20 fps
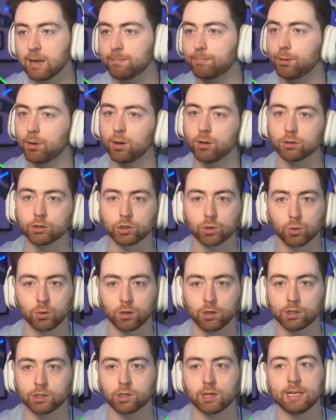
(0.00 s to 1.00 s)
Paul
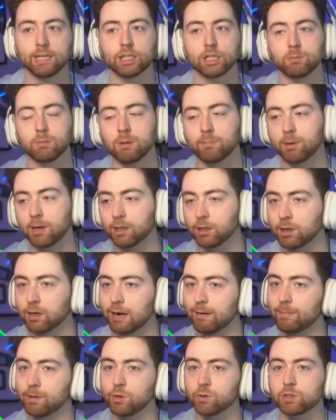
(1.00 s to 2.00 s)
George and Jimmy Butler. I've
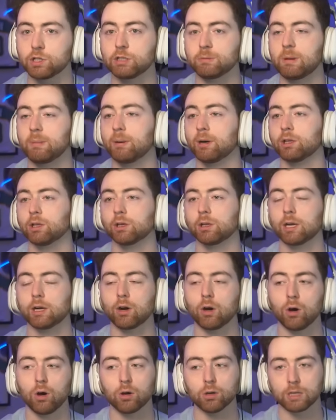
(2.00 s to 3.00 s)
been using Jimmy Butler like
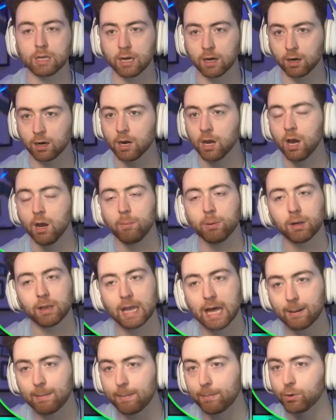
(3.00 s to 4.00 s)
all year, but a
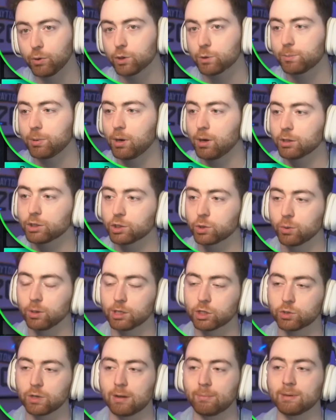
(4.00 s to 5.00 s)
lot of people use Paul George.
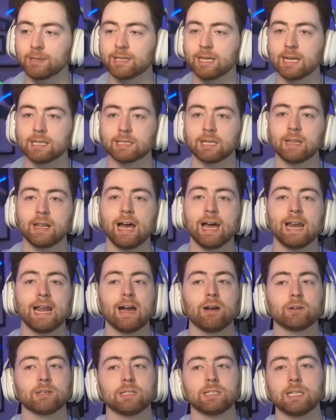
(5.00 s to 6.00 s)
So I've been testing that
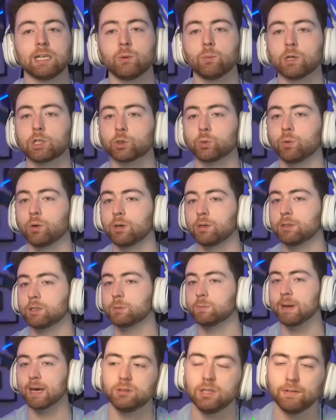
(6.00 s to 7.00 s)
out, seeing which one's
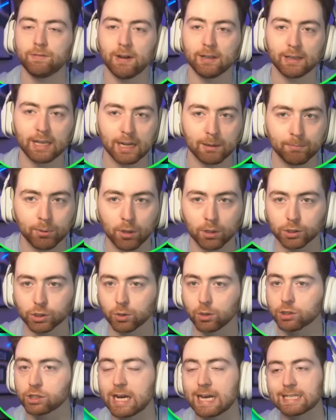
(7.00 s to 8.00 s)
better. If I like Paul
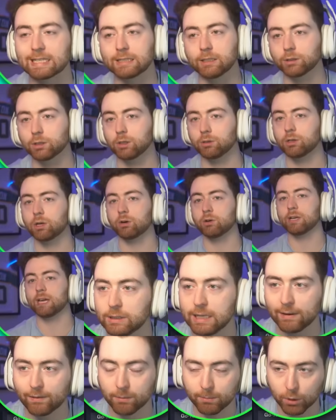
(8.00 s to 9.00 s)
George, I still don't know yet.
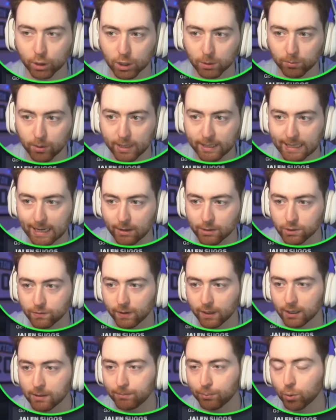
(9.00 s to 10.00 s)
Devin Booker breakdown is
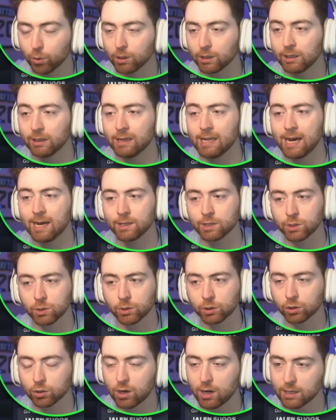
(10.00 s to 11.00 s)
very important. Lonzo
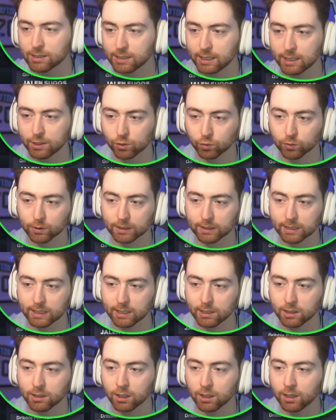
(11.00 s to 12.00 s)
Cross is really
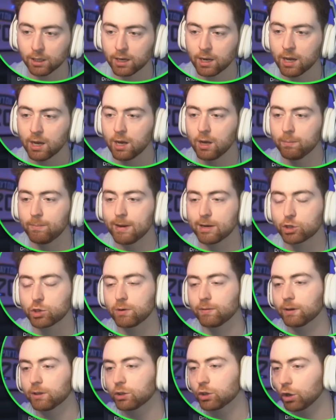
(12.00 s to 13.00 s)
good. Make sure you
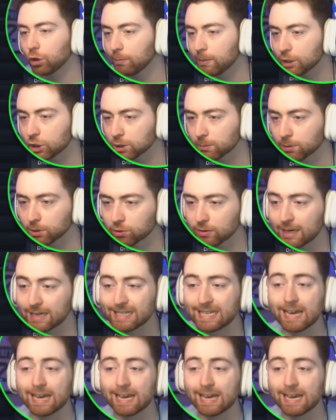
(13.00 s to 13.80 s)
have on Kobe triple threat.